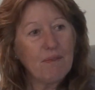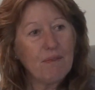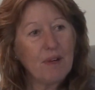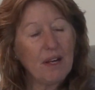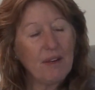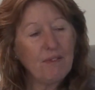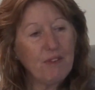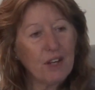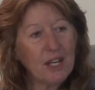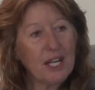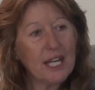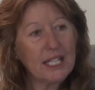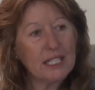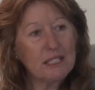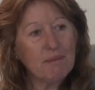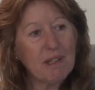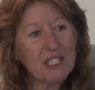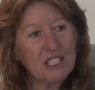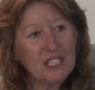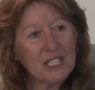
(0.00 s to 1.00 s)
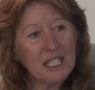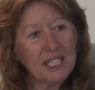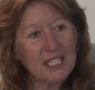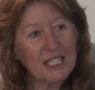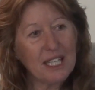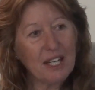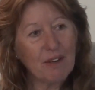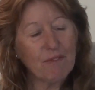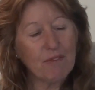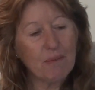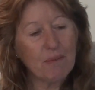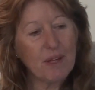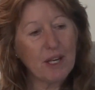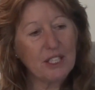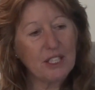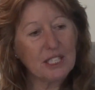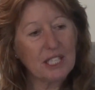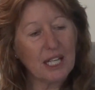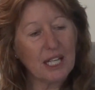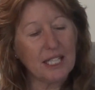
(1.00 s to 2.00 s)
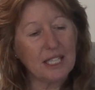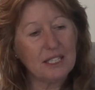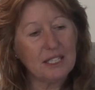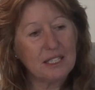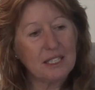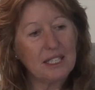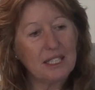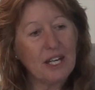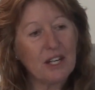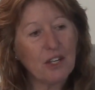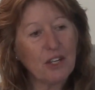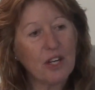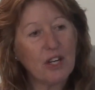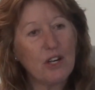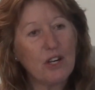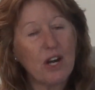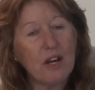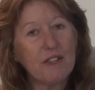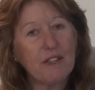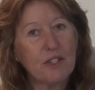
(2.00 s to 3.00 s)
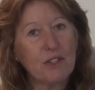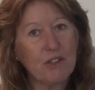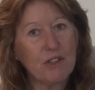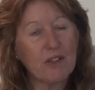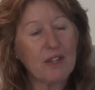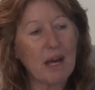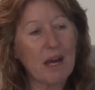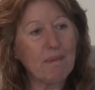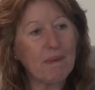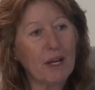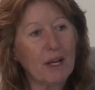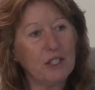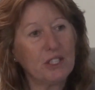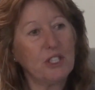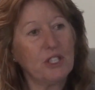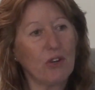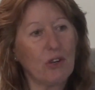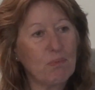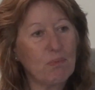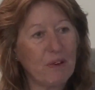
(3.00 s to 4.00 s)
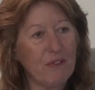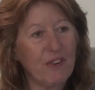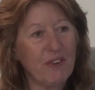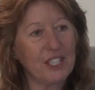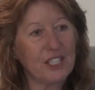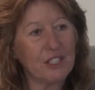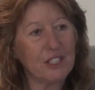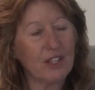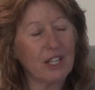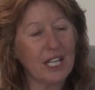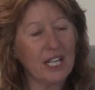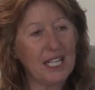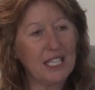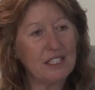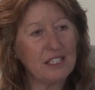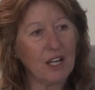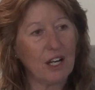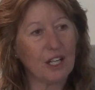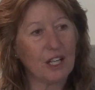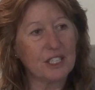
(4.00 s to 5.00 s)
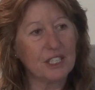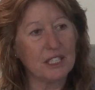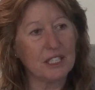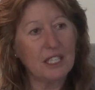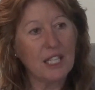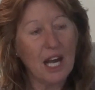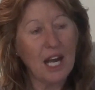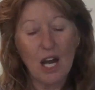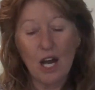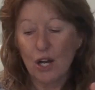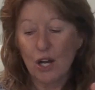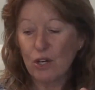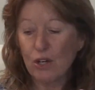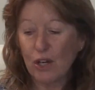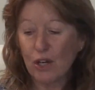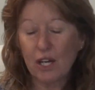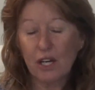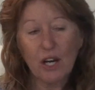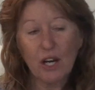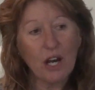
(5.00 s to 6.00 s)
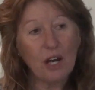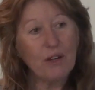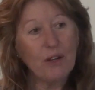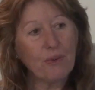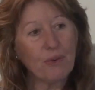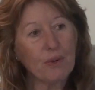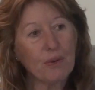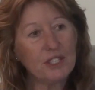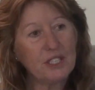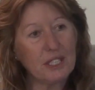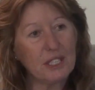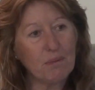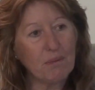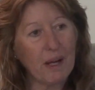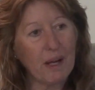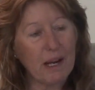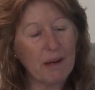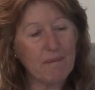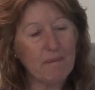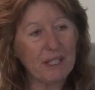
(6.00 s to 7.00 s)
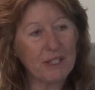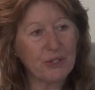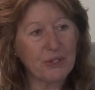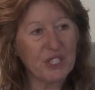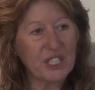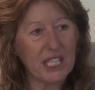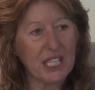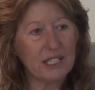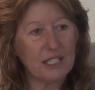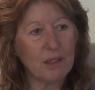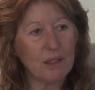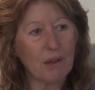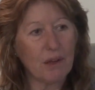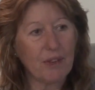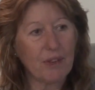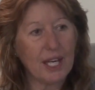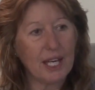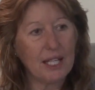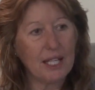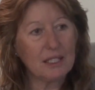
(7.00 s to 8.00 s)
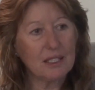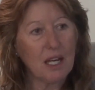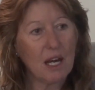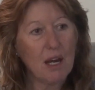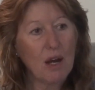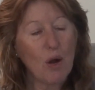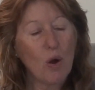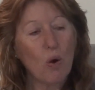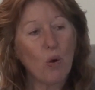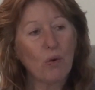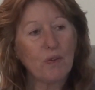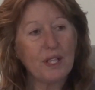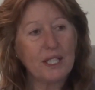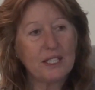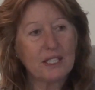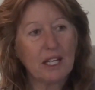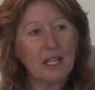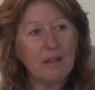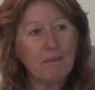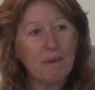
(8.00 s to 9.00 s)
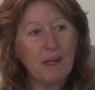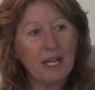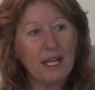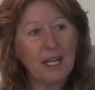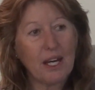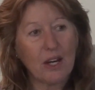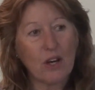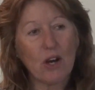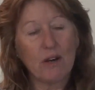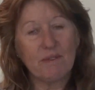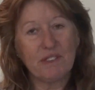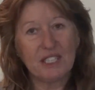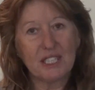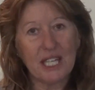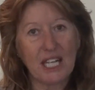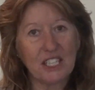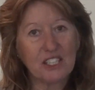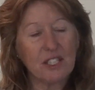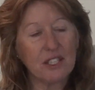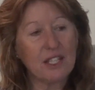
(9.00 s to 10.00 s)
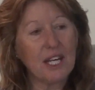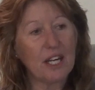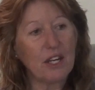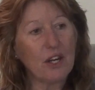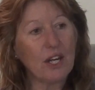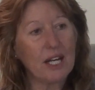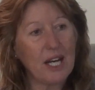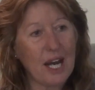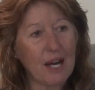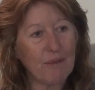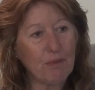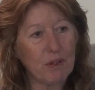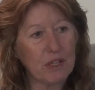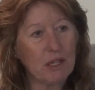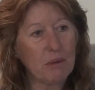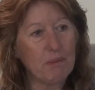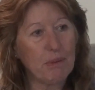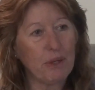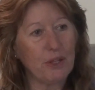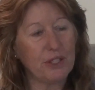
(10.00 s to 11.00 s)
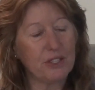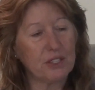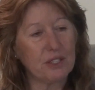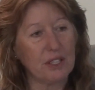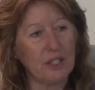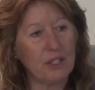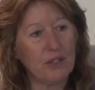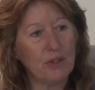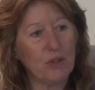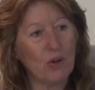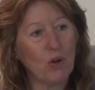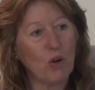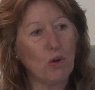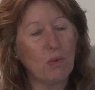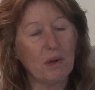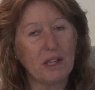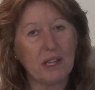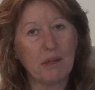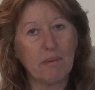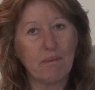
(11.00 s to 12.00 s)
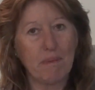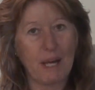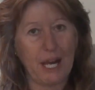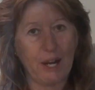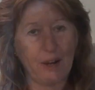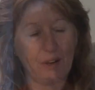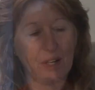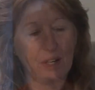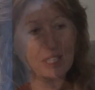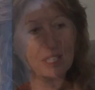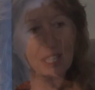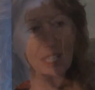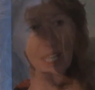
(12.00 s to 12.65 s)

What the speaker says: if you can get as much detail from those lists, now you can either do that because you're a professional kinesiologist. You can go through simply and muscle test all of these, or this can be a conversation that you can have with the person or with the parent.